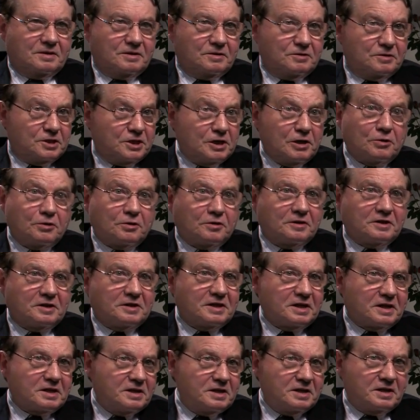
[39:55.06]
She learned the
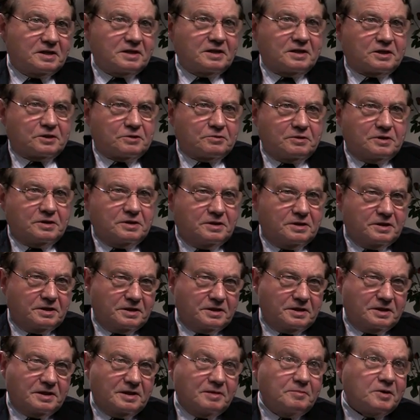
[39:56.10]
technique actually in
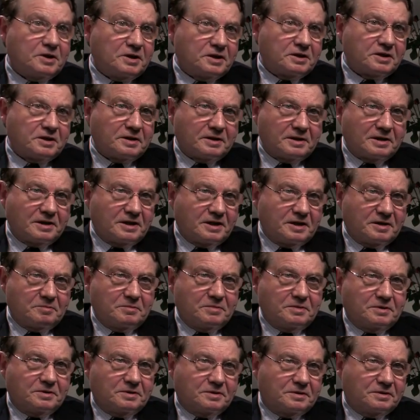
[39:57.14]
an American
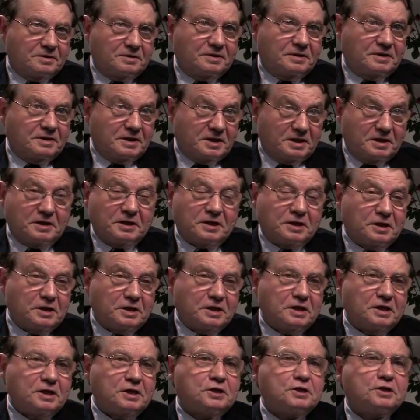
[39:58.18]
lab, in an
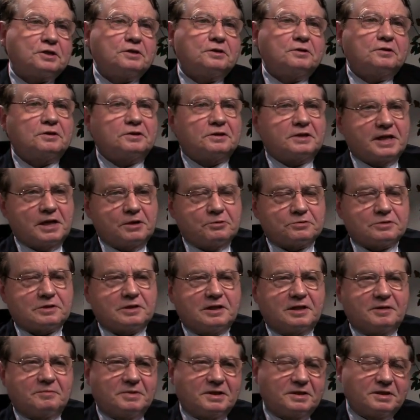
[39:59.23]
NIH, not Gallo's
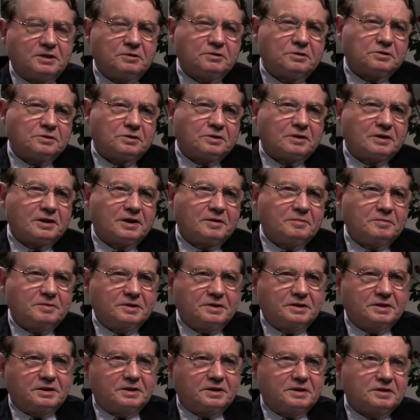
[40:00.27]
lab, but another lab
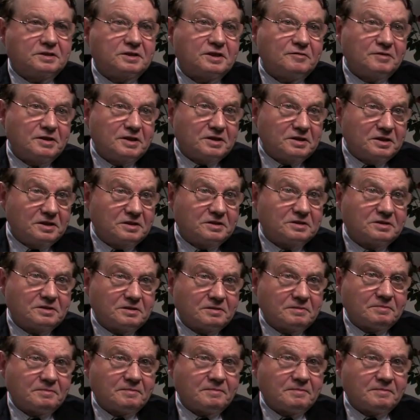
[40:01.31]
in the 70s.